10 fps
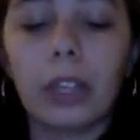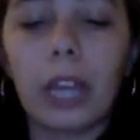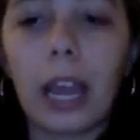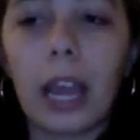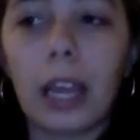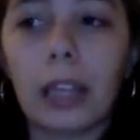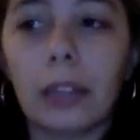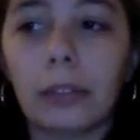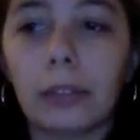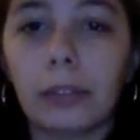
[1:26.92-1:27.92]

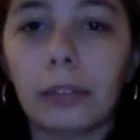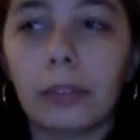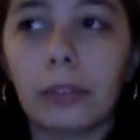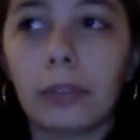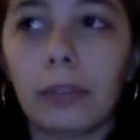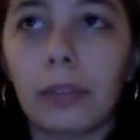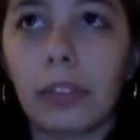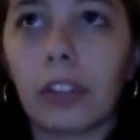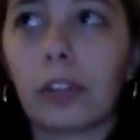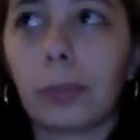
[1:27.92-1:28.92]
And
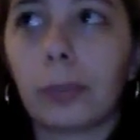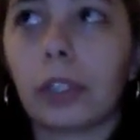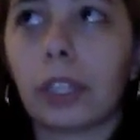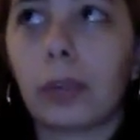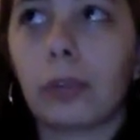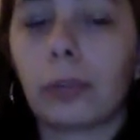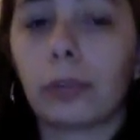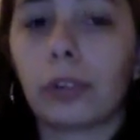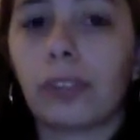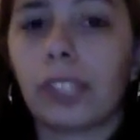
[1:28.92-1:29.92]
this book, it was
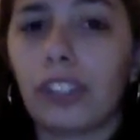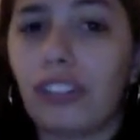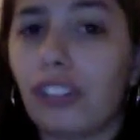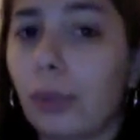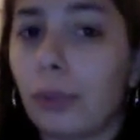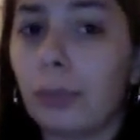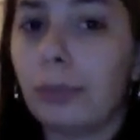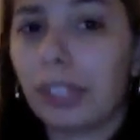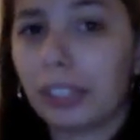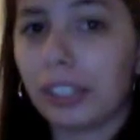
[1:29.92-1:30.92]
more of like Jay was
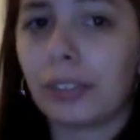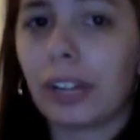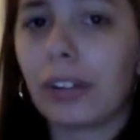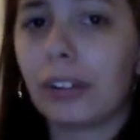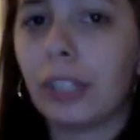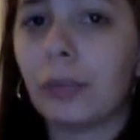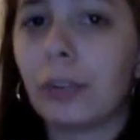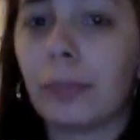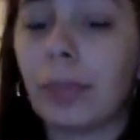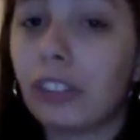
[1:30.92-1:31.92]
barely around. He
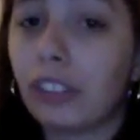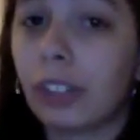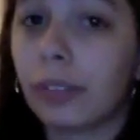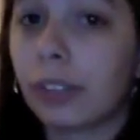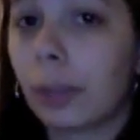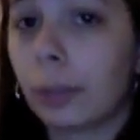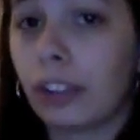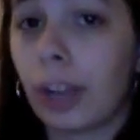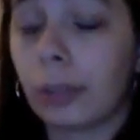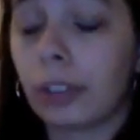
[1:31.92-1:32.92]
was mentioned every couple
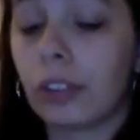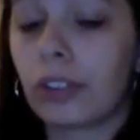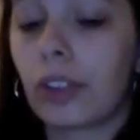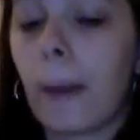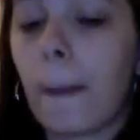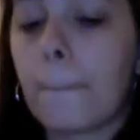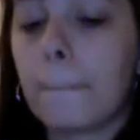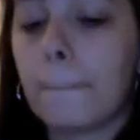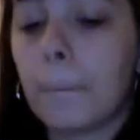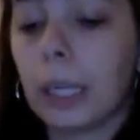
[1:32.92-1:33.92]
chapters,
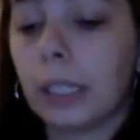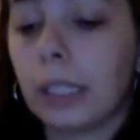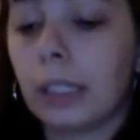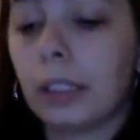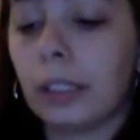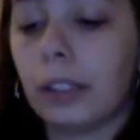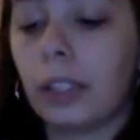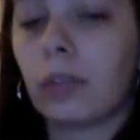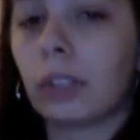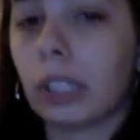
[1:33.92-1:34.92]
but
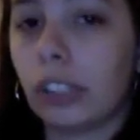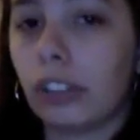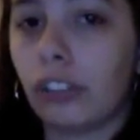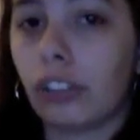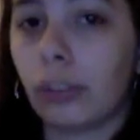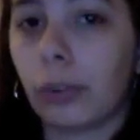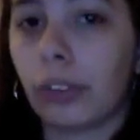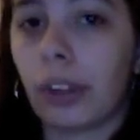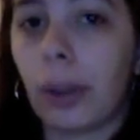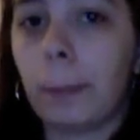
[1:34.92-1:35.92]
their relationship
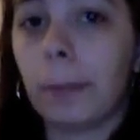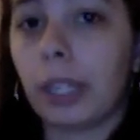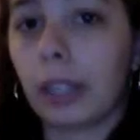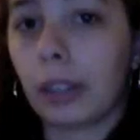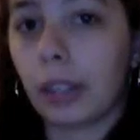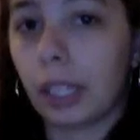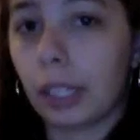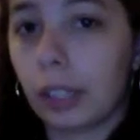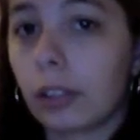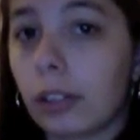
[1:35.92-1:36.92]
wasn't a big
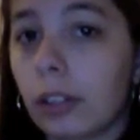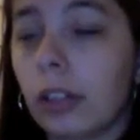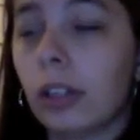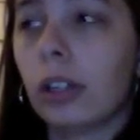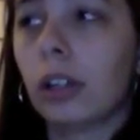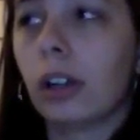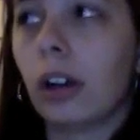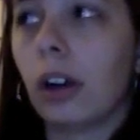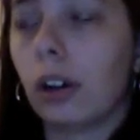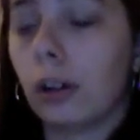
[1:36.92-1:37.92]
thing.
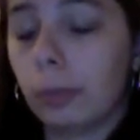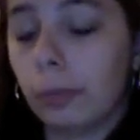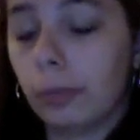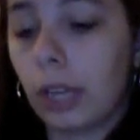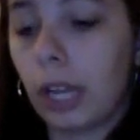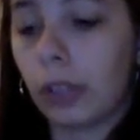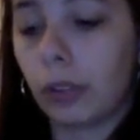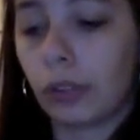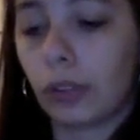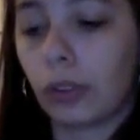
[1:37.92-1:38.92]
I
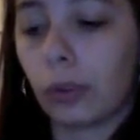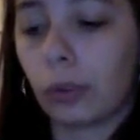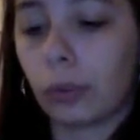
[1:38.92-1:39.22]
also,